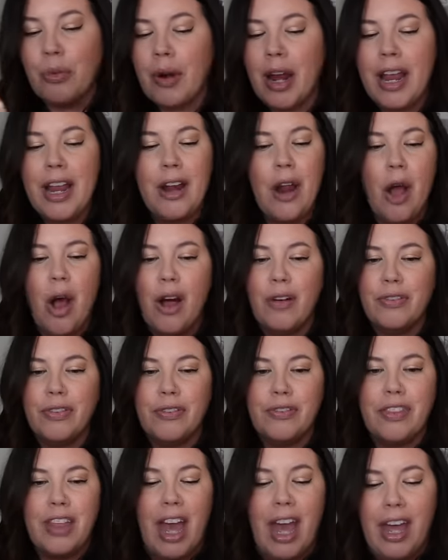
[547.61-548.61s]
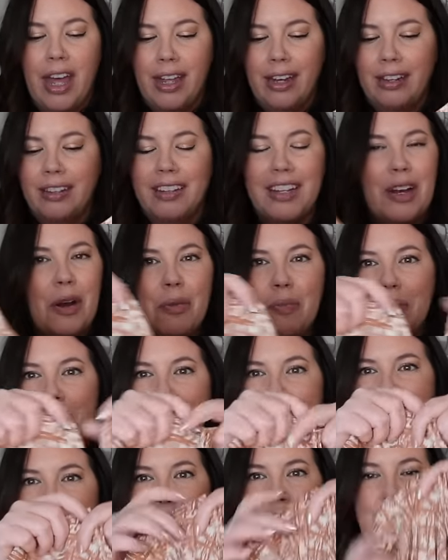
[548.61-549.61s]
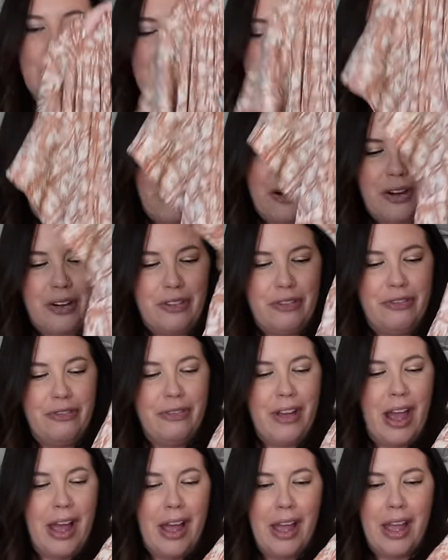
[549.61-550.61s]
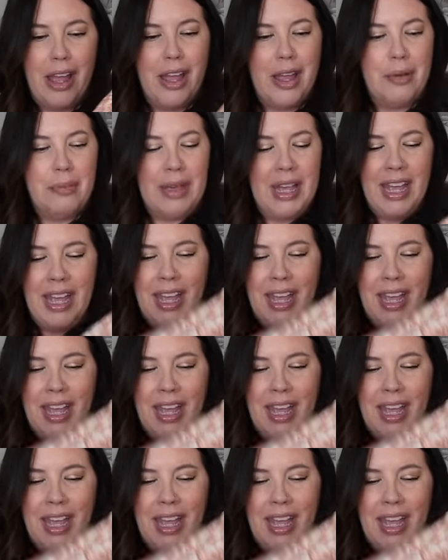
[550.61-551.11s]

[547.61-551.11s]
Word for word: right off of that, you know, mid-century modern vibe.